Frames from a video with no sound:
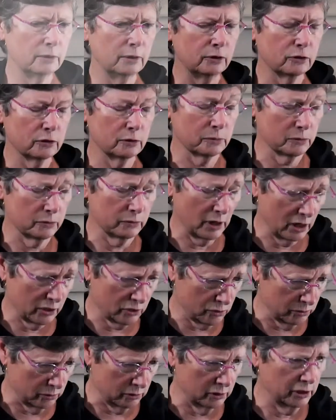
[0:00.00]
In terms of
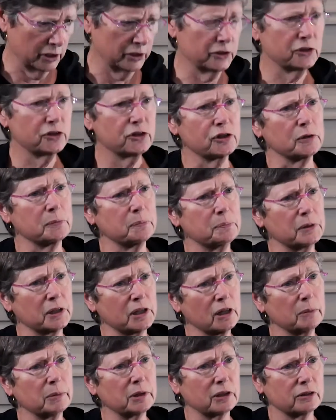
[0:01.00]
actual leadership,
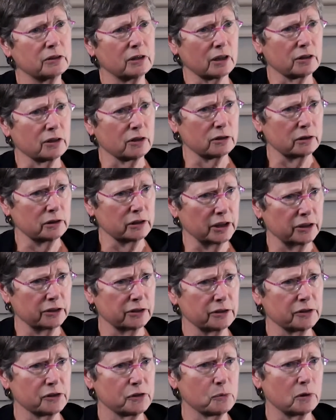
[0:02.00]
Becoming a Technical
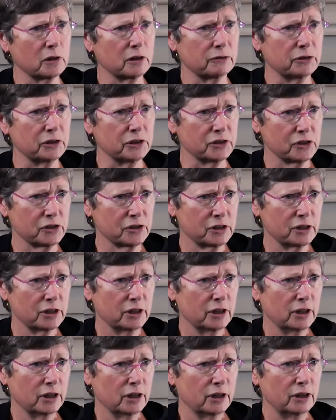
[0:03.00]
Leader is one of his
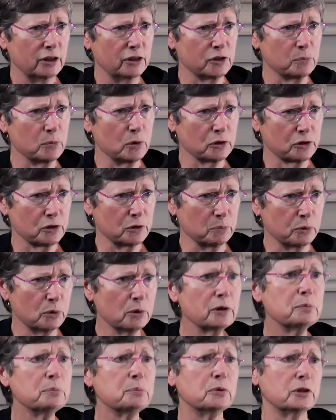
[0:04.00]
most
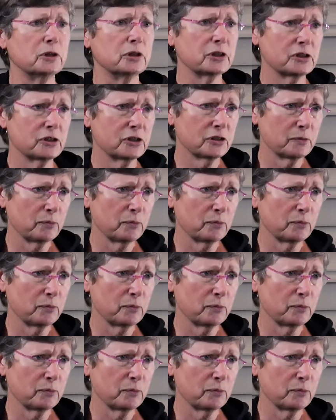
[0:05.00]
important books.